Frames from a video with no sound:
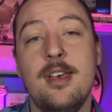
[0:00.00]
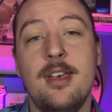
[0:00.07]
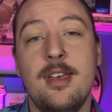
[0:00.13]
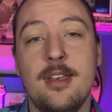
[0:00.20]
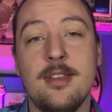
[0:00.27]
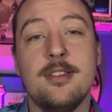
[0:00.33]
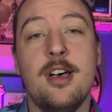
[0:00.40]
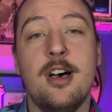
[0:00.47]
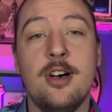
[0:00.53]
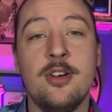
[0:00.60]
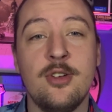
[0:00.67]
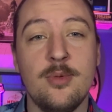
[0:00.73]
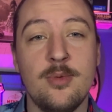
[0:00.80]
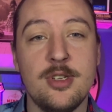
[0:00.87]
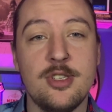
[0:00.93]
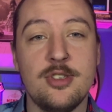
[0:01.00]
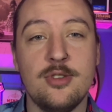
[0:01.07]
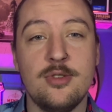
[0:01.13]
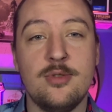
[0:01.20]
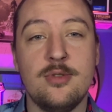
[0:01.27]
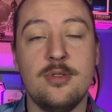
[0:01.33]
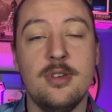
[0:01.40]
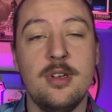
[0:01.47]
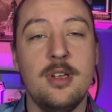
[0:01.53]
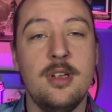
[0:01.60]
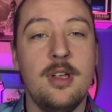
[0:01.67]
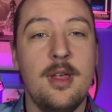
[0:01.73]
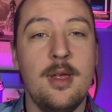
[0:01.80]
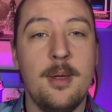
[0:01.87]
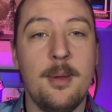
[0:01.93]
Is unoriginal,
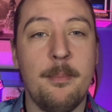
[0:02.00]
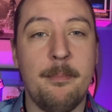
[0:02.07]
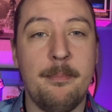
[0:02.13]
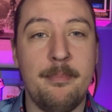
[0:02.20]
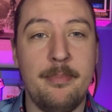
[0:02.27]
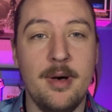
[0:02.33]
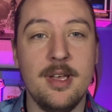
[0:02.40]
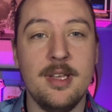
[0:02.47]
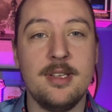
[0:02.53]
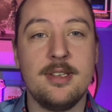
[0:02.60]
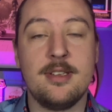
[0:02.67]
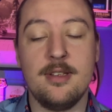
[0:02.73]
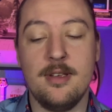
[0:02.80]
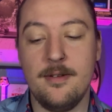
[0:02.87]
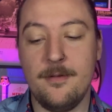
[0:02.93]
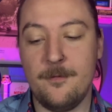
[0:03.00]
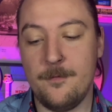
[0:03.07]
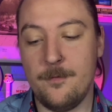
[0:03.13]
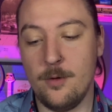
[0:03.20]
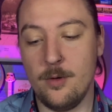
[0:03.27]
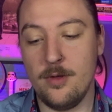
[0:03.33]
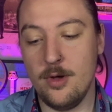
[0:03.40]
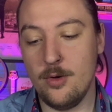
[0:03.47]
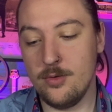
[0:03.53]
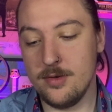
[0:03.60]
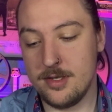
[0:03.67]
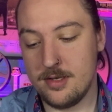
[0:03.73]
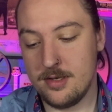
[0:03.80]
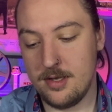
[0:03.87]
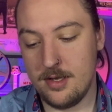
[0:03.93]
but for
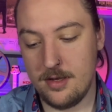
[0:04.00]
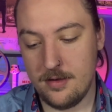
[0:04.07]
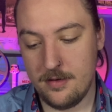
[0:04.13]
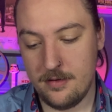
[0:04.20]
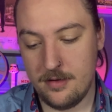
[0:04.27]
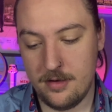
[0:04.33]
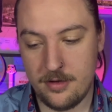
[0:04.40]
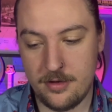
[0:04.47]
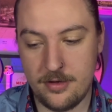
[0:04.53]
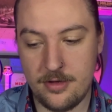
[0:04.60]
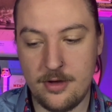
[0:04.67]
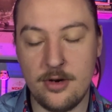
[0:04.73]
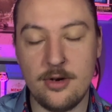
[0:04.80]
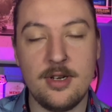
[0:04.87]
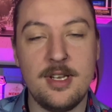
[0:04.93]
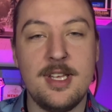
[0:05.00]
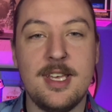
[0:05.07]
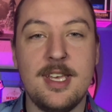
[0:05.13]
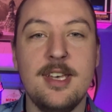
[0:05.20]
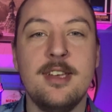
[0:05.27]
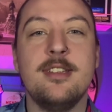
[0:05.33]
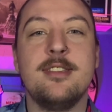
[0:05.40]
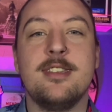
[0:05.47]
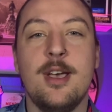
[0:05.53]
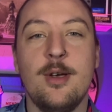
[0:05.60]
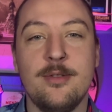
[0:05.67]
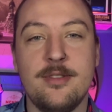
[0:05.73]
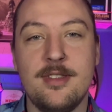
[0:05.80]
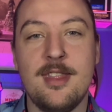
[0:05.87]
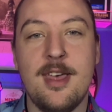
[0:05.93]
those 30 kids that
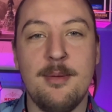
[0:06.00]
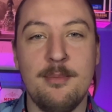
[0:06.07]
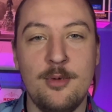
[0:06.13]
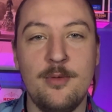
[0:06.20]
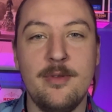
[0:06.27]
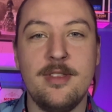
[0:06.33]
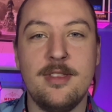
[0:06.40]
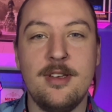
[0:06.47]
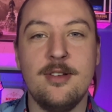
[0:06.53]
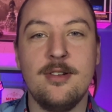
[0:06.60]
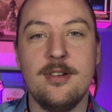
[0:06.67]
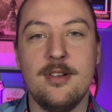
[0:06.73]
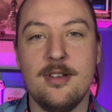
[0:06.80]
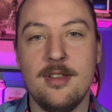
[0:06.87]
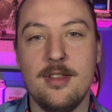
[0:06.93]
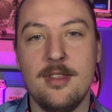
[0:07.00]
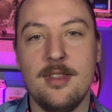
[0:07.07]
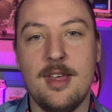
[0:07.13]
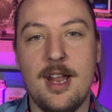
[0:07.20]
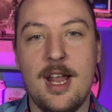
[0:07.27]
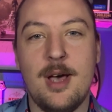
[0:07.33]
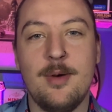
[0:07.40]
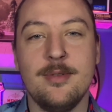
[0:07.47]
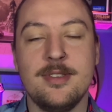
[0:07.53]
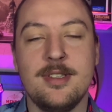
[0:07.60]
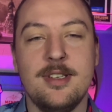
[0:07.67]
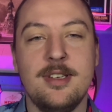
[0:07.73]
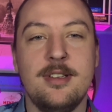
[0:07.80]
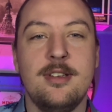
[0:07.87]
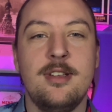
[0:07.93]
was in that movie theater that I was
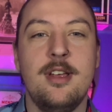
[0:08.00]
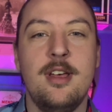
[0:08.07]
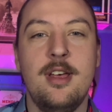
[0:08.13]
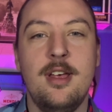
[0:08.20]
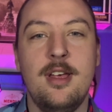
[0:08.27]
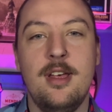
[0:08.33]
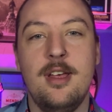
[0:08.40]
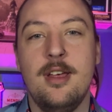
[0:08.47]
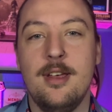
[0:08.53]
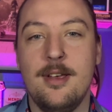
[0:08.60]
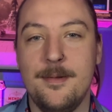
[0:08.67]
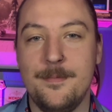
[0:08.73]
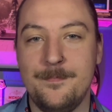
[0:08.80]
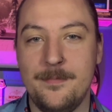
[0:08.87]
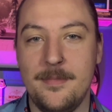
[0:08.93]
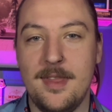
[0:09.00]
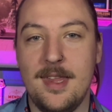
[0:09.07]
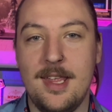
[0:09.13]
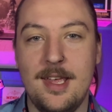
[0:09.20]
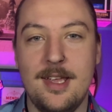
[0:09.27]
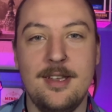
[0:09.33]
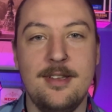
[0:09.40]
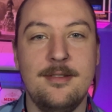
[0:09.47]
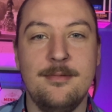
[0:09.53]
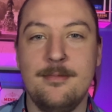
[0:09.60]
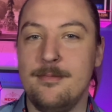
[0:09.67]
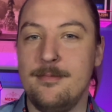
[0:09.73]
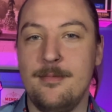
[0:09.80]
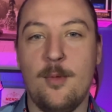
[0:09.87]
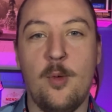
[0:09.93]
in, it
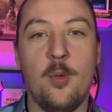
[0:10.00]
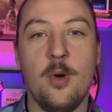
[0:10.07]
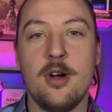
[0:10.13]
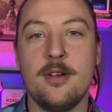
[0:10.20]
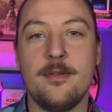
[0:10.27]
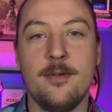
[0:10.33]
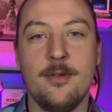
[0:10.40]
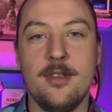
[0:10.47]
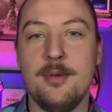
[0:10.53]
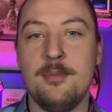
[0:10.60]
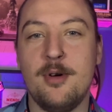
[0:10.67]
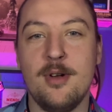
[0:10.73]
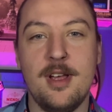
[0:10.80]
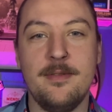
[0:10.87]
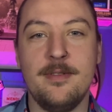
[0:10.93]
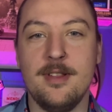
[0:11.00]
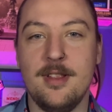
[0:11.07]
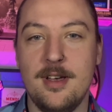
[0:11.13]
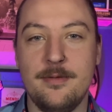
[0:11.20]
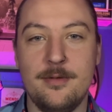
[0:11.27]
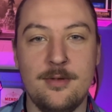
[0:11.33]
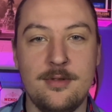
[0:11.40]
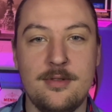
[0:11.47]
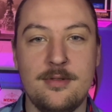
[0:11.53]
worked for them on every level.